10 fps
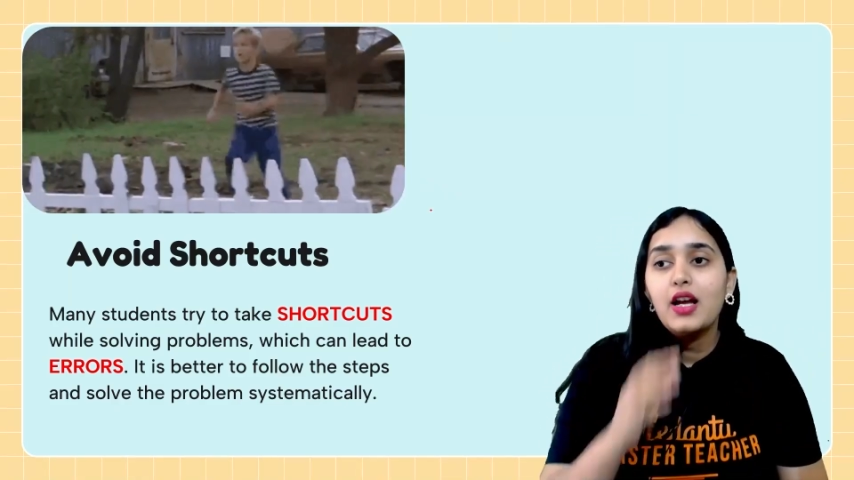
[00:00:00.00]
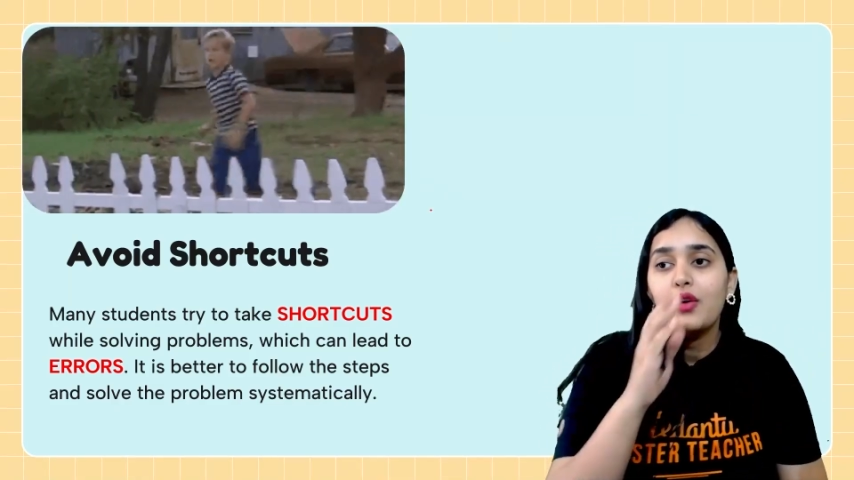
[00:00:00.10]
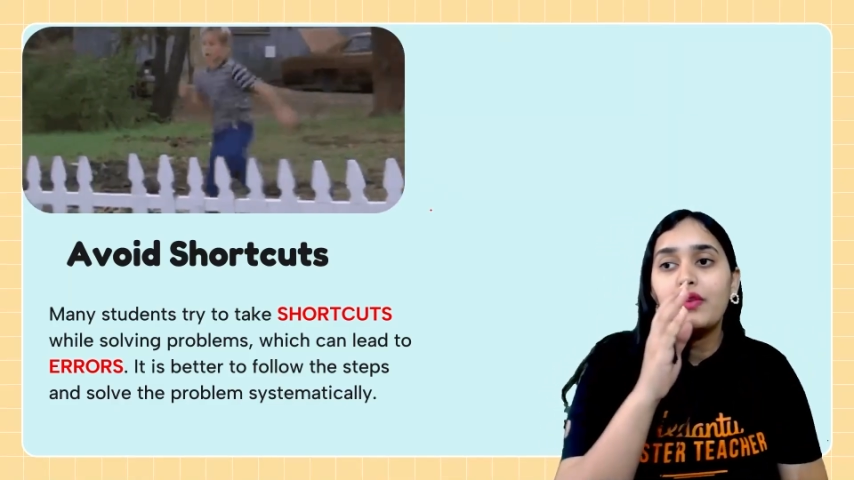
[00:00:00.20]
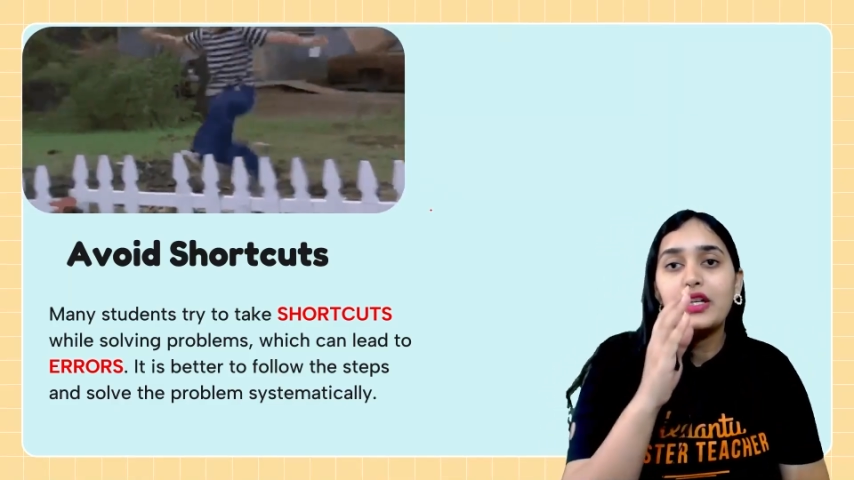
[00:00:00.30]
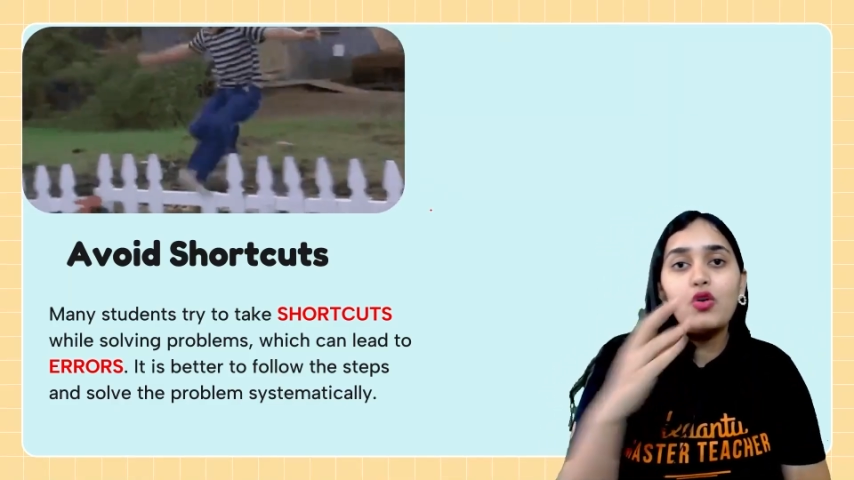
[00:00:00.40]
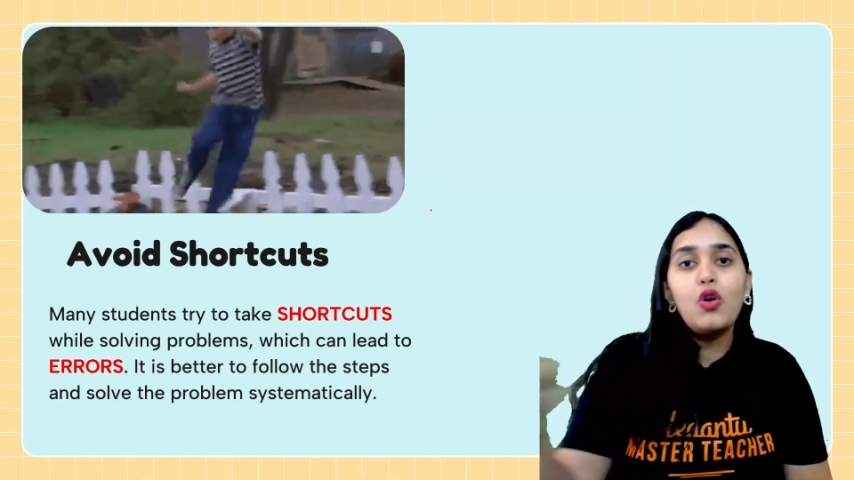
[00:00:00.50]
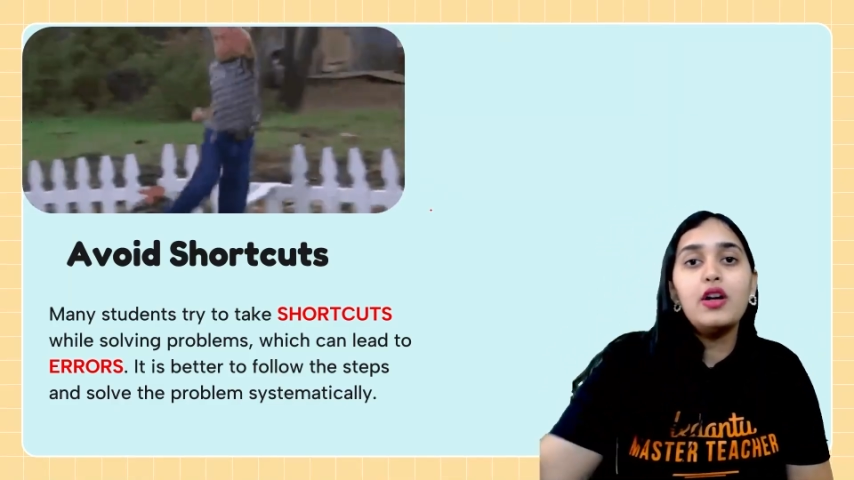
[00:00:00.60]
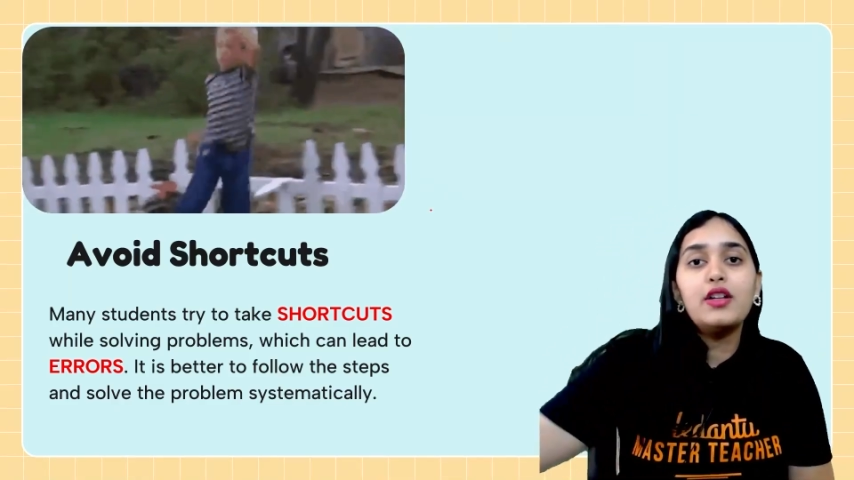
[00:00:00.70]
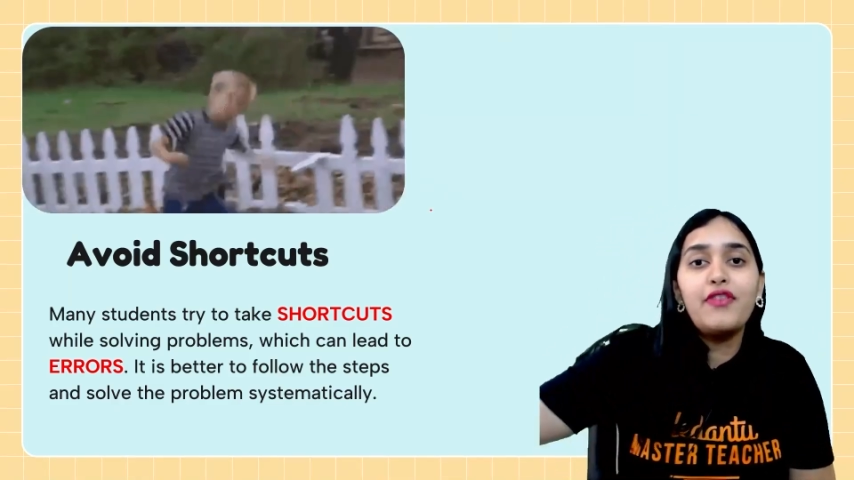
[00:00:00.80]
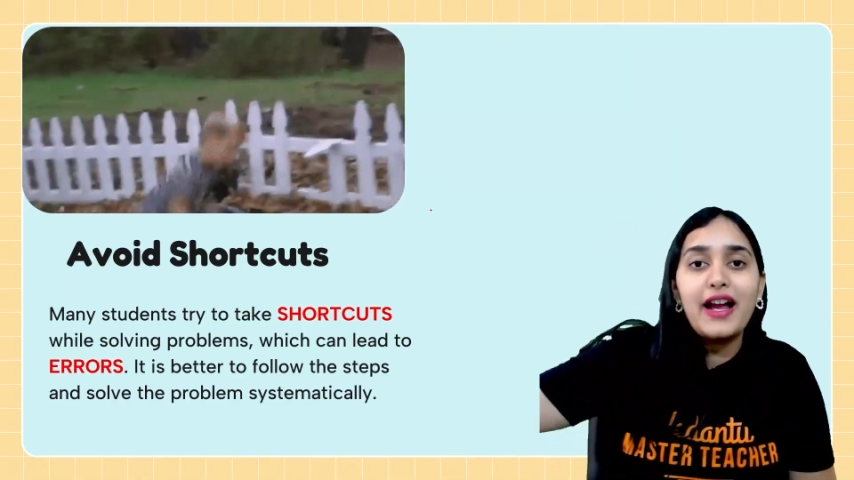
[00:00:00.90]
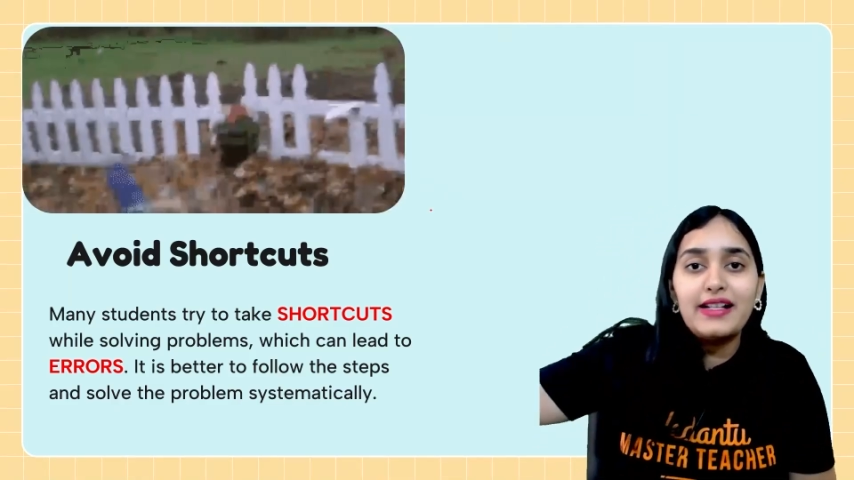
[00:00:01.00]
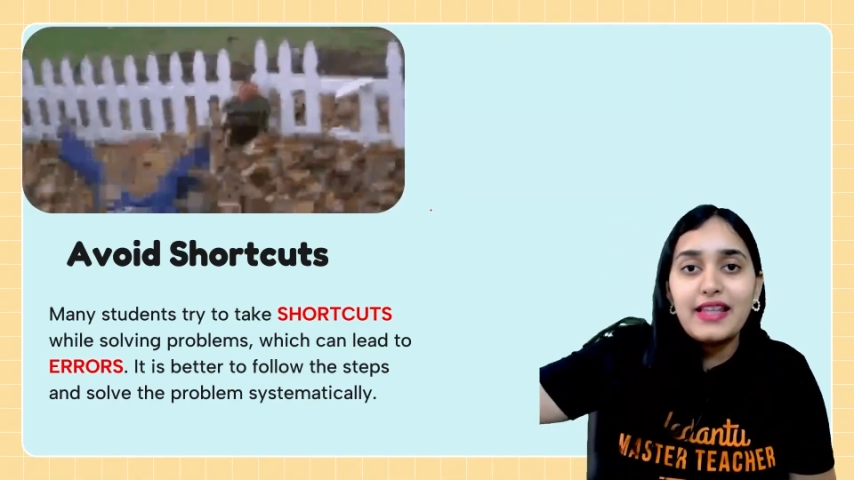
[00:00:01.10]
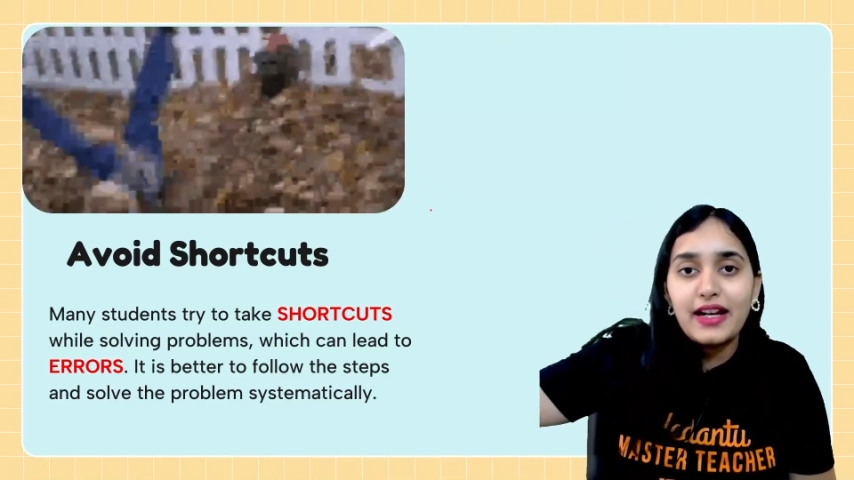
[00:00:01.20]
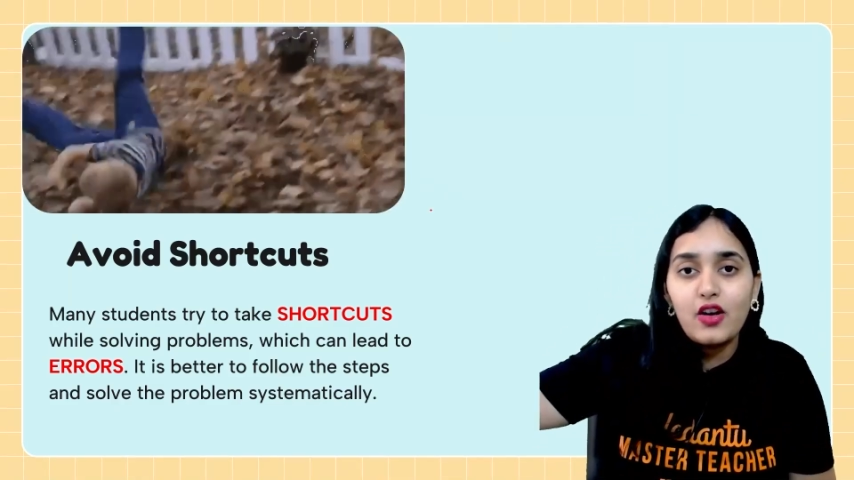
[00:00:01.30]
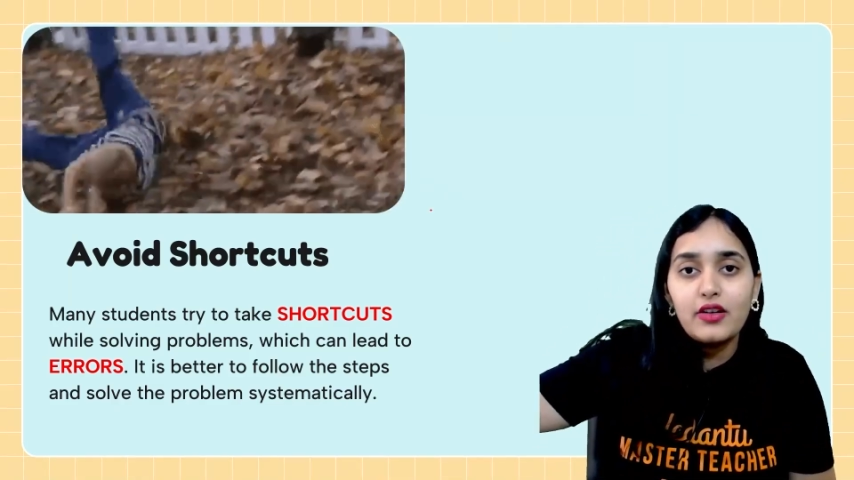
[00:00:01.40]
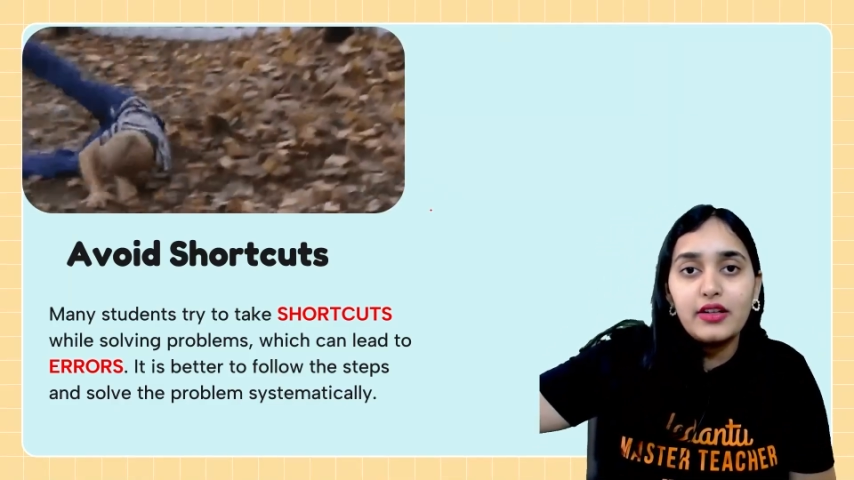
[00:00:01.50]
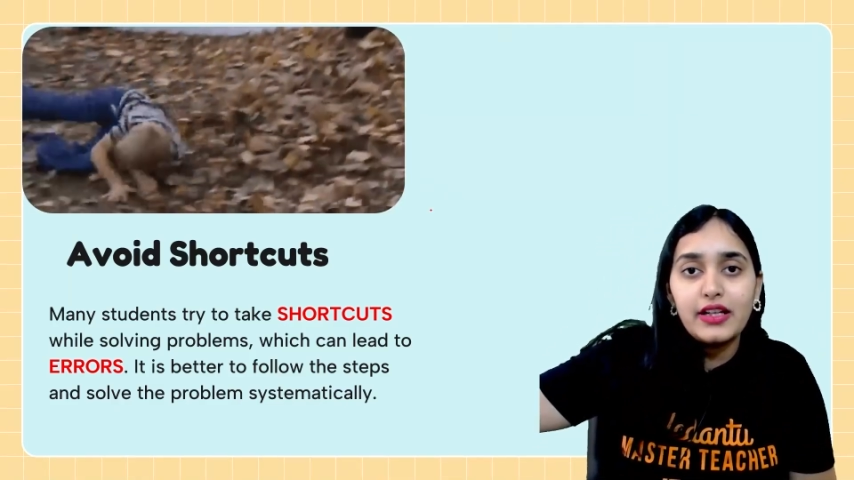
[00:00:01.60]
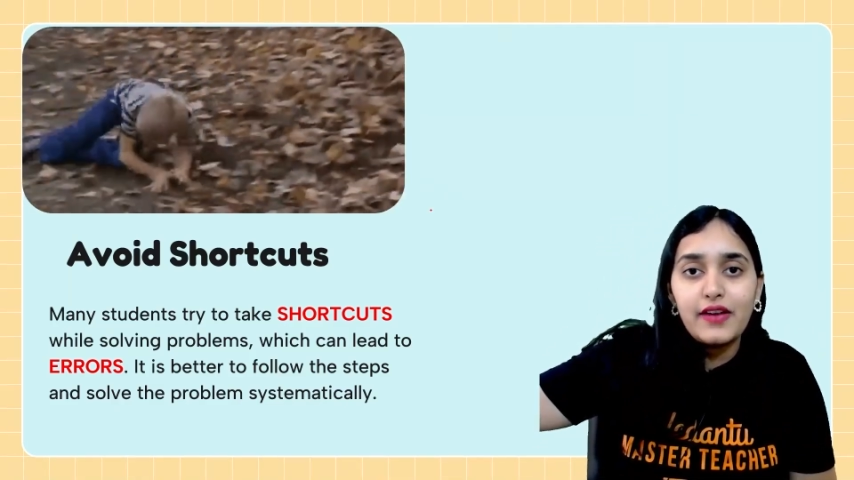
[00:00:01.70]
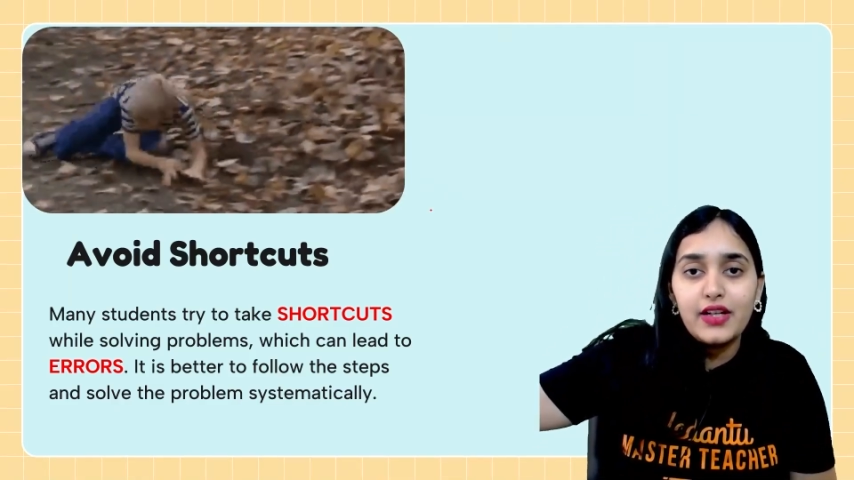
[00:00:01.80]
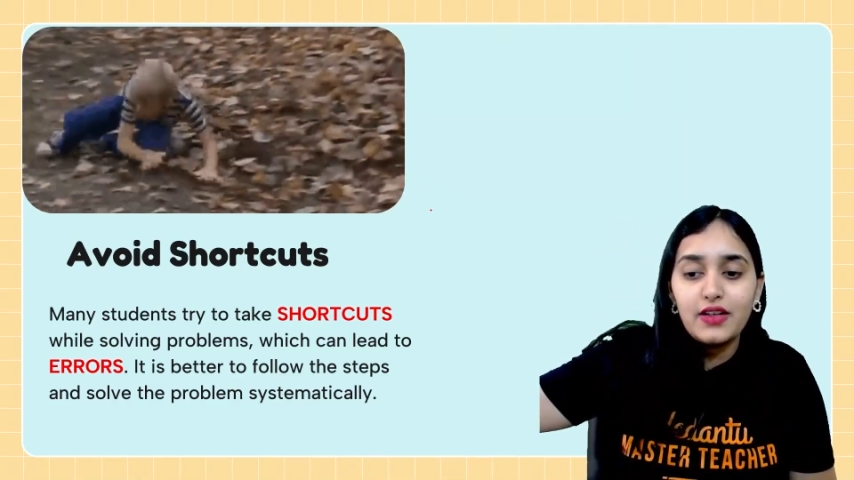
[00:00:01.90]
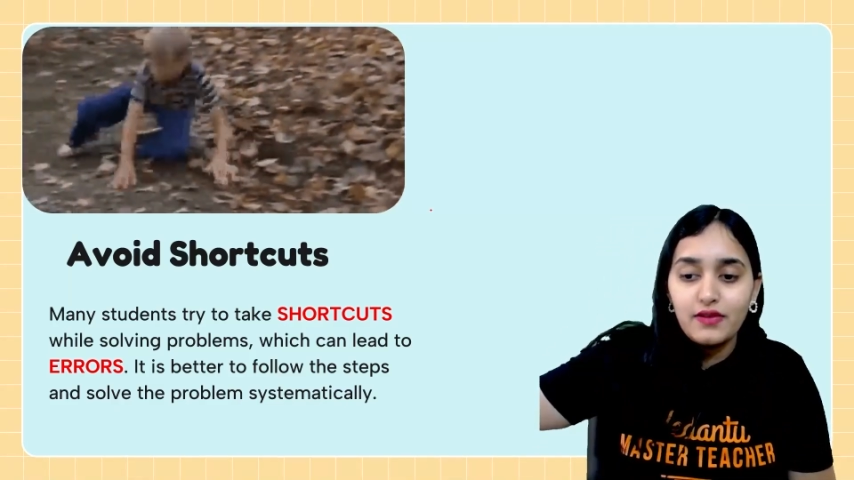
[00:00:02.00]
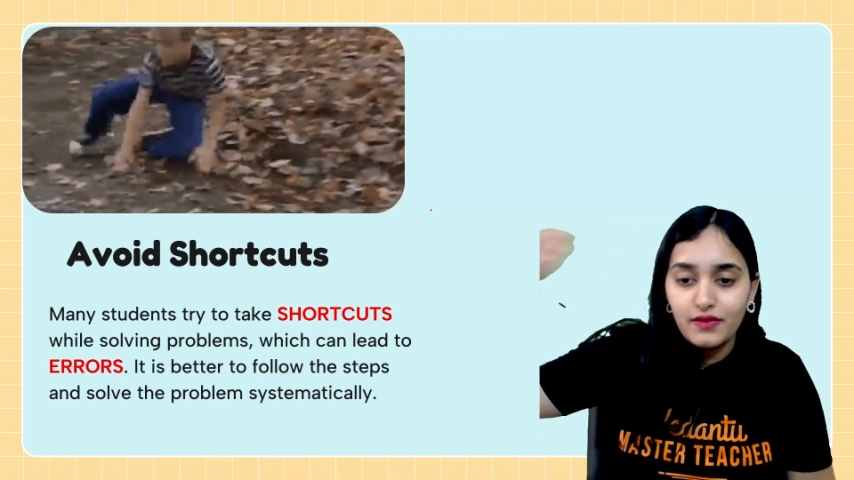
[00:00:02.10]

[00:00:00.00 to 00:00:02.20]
we don't find second order derivative,